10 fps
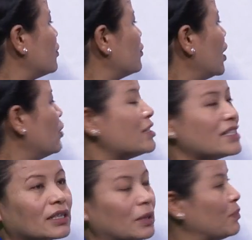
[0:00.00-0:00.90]
cannot
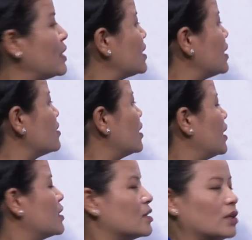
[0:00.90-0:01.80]
skip the central
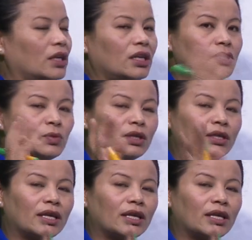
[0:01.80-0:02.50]
letter. Each word